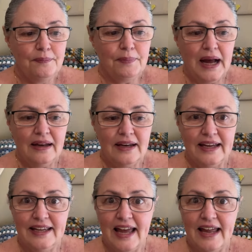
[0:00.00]
But
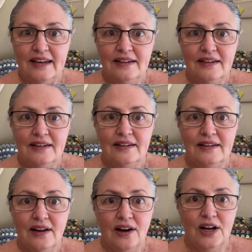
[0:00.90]
again,
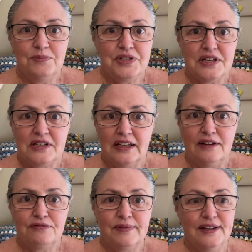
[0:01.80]
I'm just
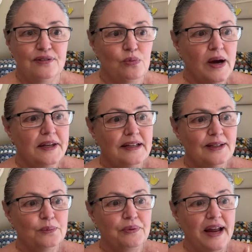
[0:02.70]
left with one
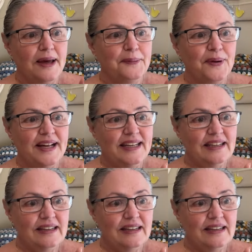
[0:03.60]
little brown one.